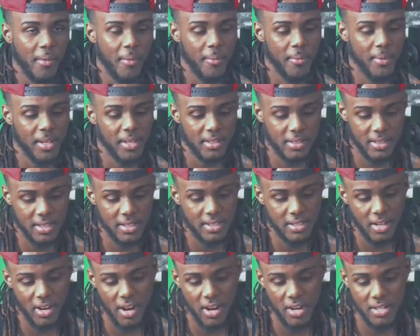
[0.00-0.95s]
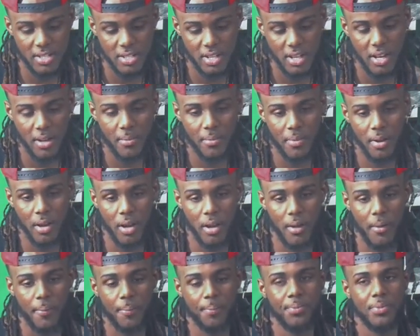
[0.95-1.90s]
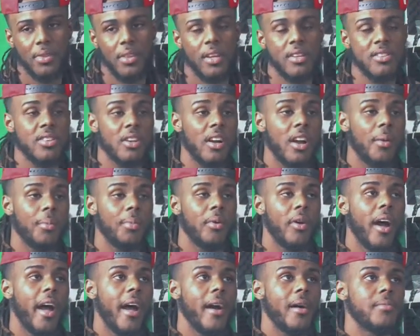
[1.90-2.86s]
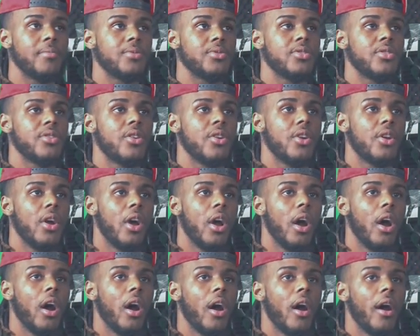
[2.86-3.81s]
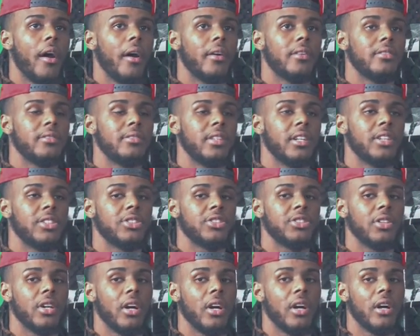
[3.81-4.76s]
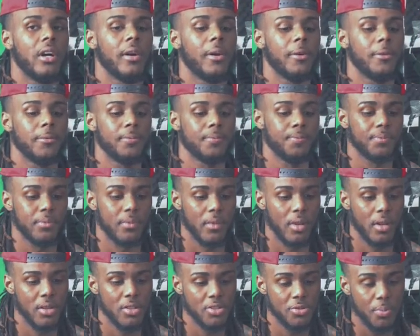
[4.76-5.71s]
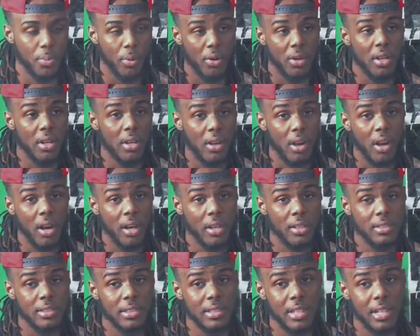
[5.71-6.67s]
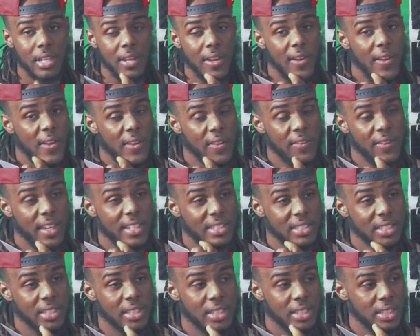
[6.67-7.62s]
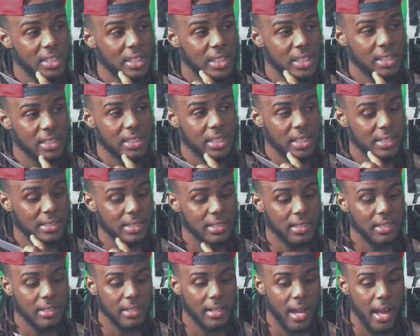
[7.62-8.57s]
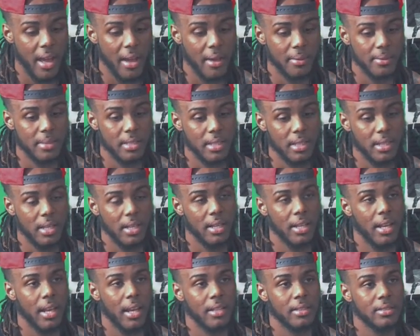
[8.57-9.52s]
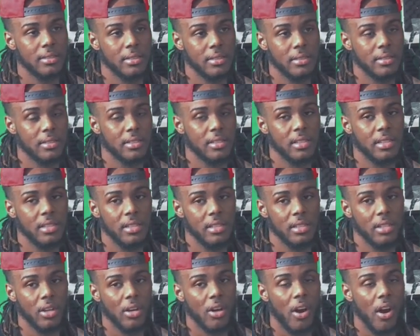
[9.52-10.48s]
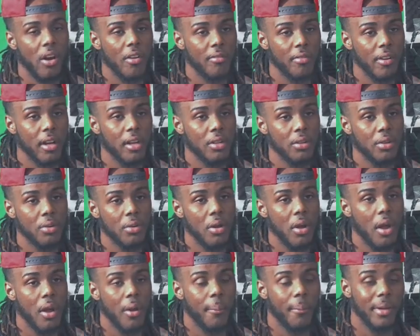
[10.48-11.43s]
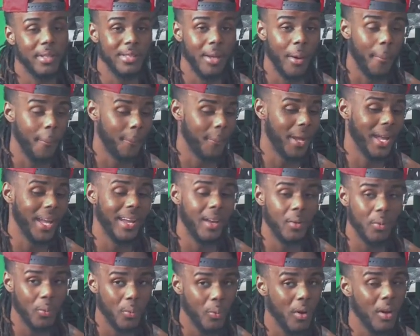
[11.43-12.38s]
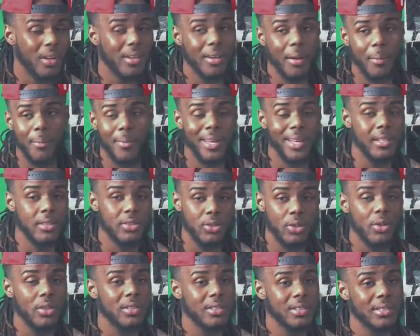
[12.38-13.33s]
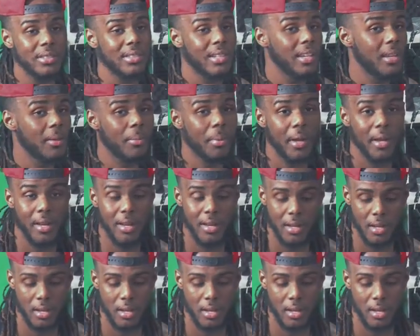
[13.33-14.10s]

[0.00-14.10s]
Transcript: I'm going to look these cards up. Um, there's a couple apps. Uh, there's um, Sporting Cards. That's a good that's a good app to get, like, to see your card value, but the main one, the main source is eBay.